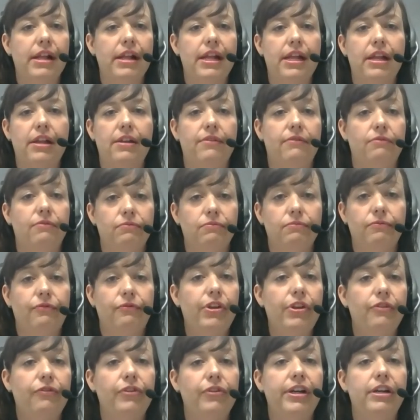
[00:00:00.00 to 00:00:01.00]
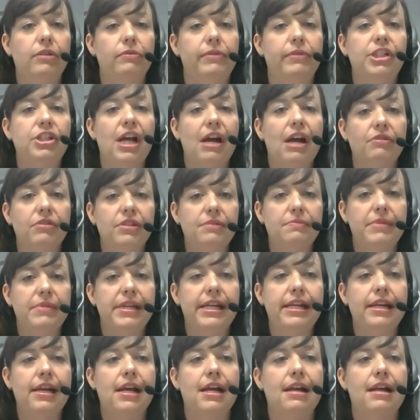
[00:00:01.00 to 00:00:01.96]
and feel free to reach out to me.